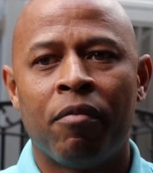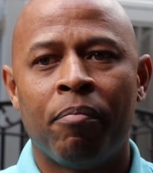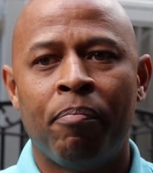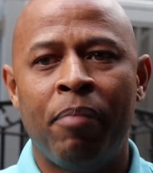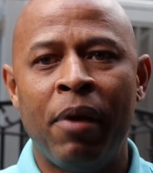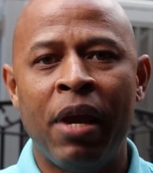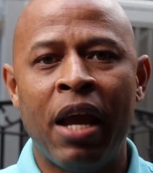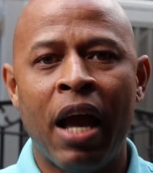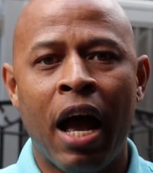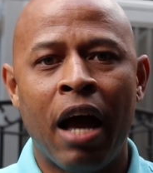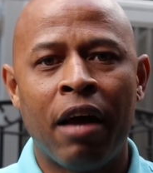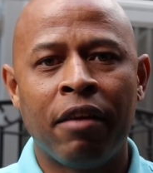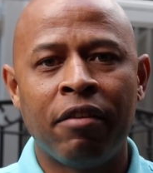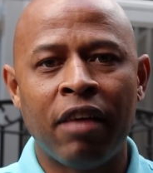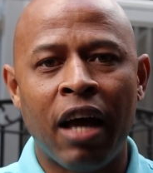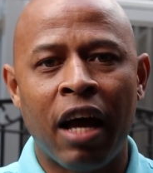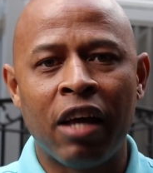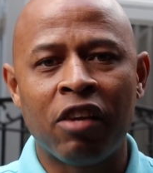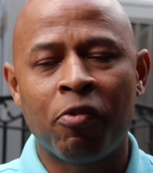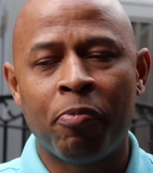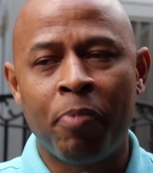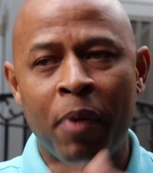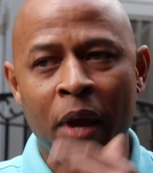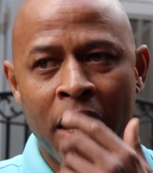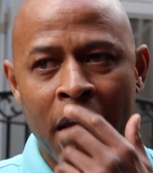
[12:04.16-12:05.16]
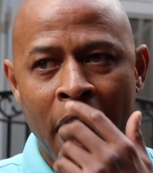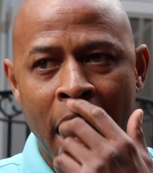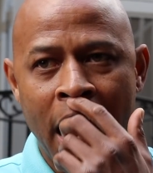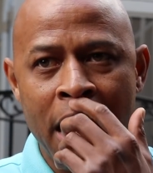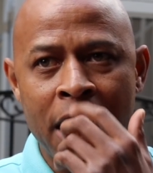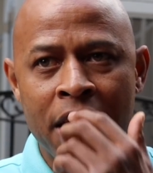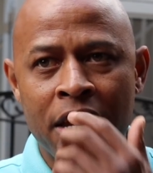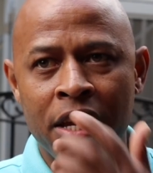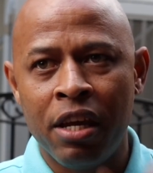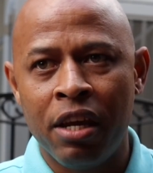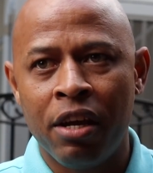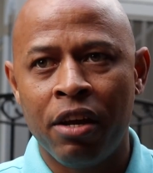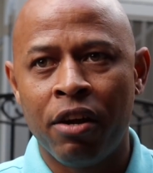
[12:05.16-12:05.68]
being I, I spent
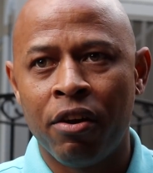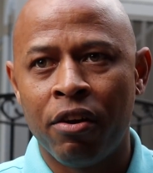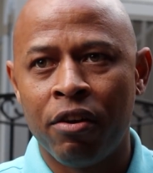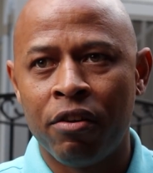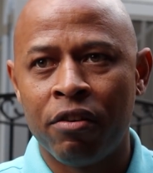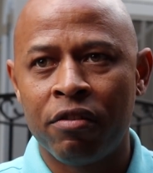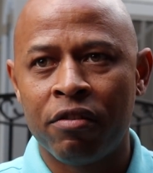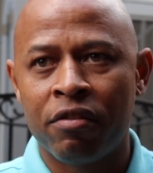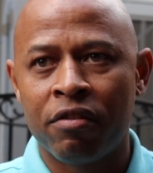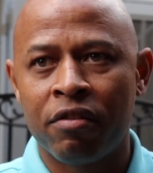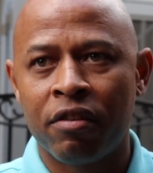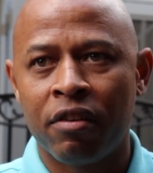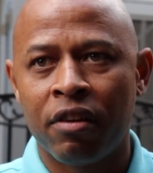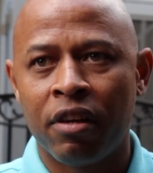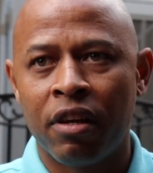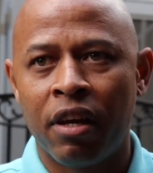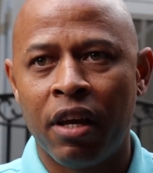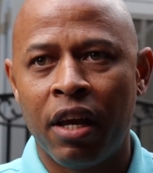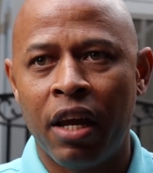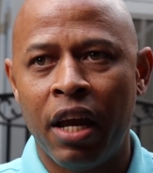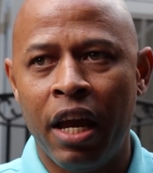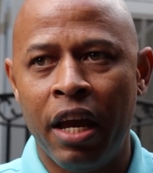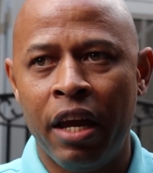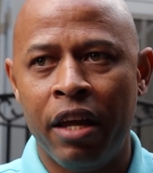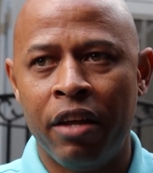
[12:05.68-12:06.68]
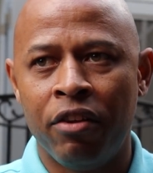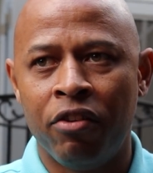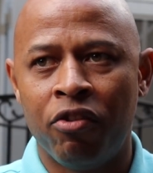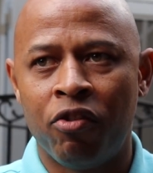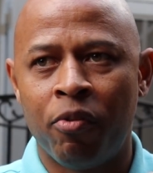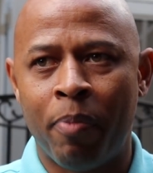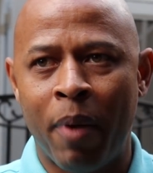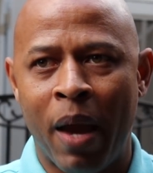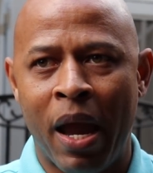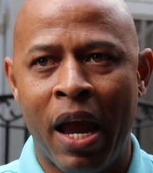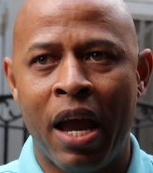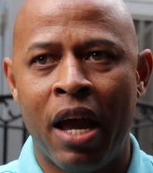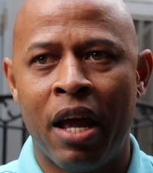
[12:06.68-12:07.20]
eight years in
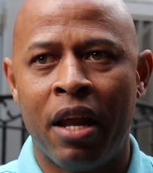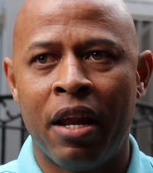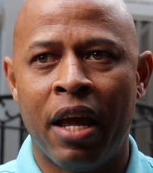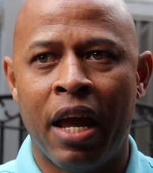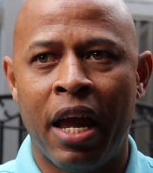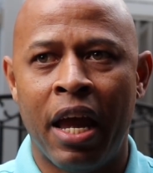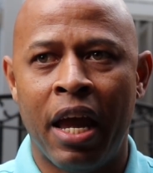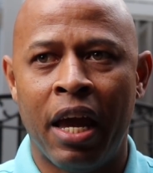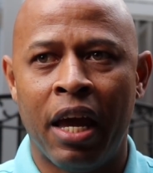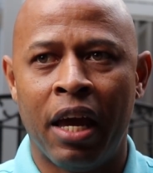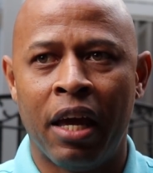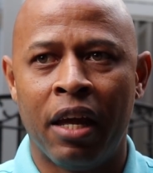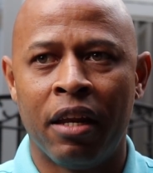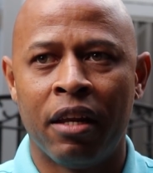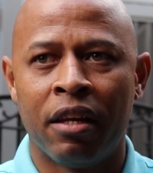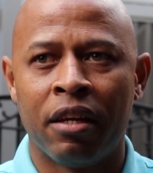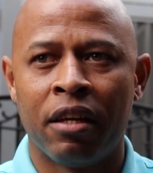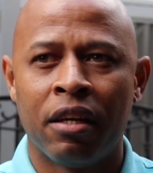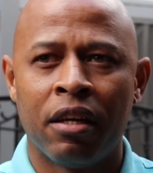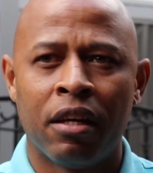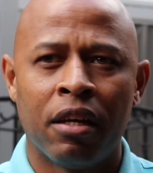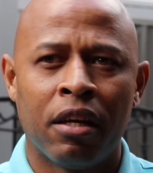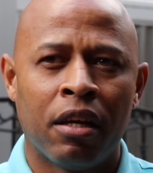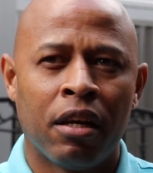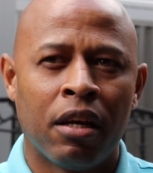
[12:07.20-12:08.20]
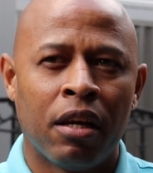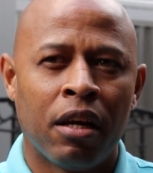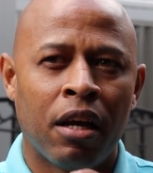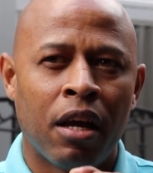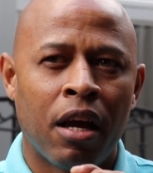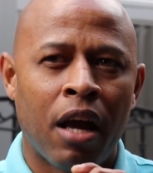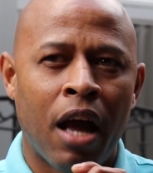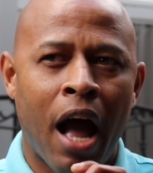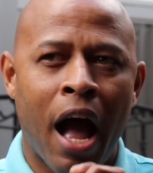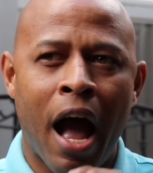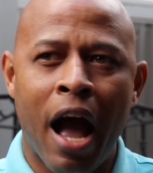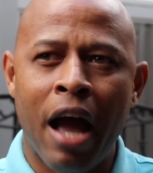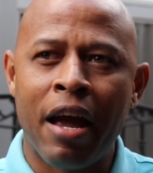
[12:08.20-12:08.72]
Japan and
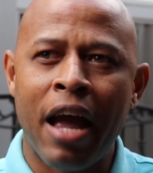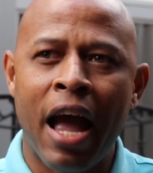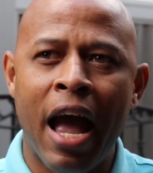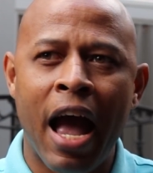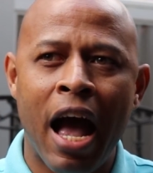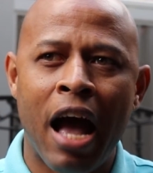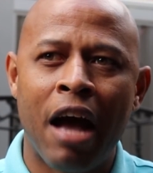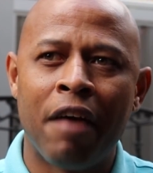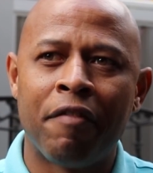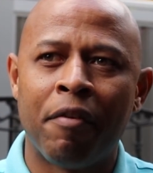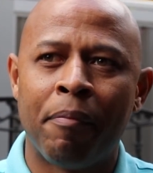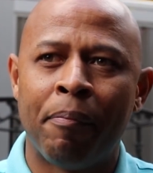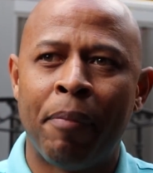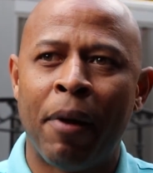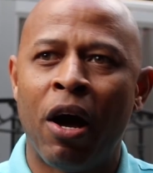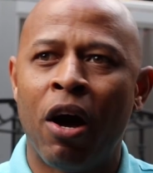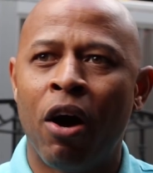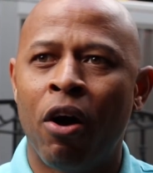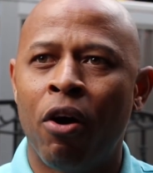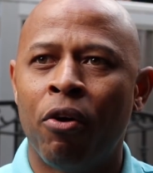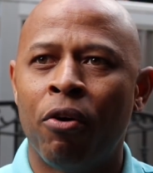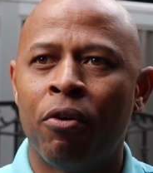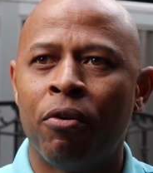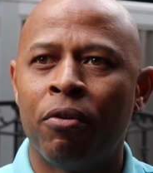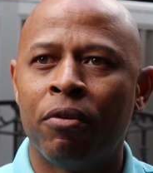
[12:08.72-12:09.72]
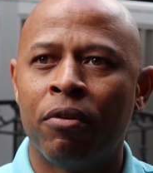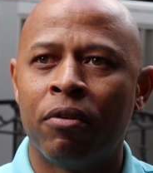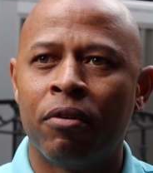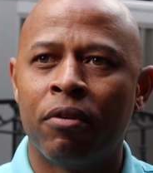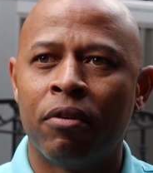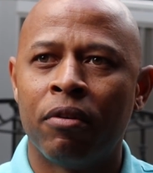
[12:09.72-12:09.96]
I have about